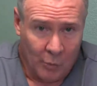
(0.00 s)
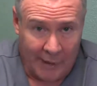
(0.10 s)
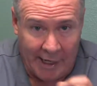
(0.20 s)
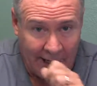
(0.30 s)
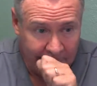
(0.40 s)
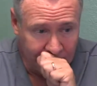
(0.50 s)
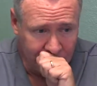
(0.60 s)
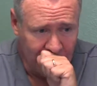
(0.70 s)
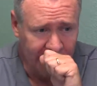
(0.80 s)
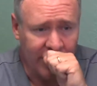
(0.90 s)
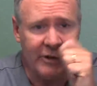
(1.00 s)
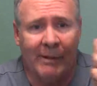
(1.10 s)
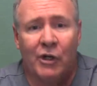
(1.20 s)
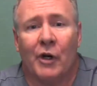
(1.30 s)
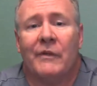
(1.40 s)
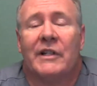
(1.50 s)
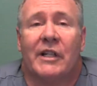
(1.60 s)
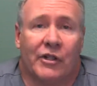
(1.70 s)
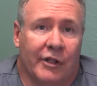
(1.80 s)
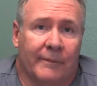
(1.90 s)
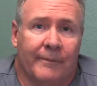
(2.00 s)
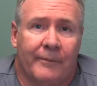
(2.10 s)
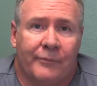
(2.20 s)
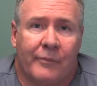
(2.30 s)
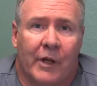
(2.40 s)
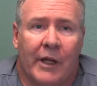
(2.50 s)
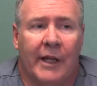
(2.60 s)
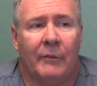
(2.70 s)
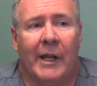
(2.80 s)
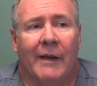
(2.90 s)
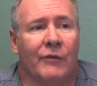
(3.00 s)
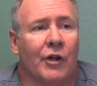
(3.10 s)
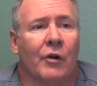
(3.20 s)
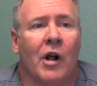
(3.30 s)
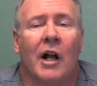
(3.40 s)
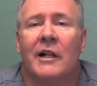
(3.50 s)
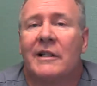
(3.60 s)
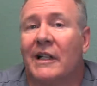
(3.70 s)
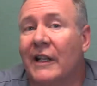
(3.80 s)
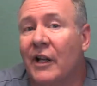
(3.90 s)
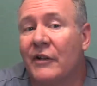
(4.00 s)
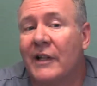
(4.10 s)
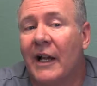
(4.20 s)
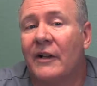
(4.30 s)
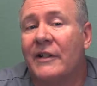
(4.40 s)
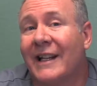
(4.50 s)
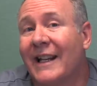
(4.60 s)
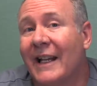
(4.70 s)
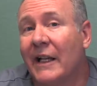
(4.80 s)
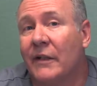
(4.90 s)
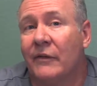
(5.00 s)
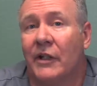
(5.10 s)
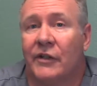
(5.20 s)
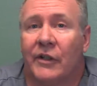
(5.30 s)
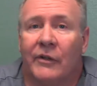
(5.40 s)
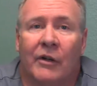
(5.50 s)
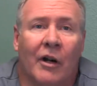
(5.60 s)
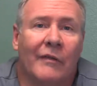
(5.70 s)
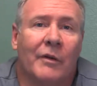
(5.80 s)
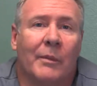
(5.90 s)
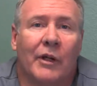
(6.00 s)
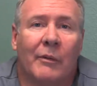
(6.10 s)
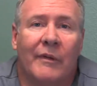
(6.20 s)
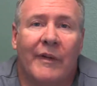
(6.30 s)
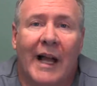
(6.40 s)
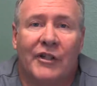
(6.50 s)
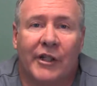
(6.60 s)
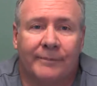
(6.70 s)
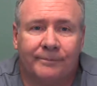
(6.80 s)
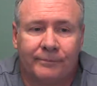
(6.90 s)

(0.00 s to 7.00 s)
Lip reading: We have, nervous tissue. Okay, we have neurons, glial cells, and connective tissue. You're all familiar with fascia.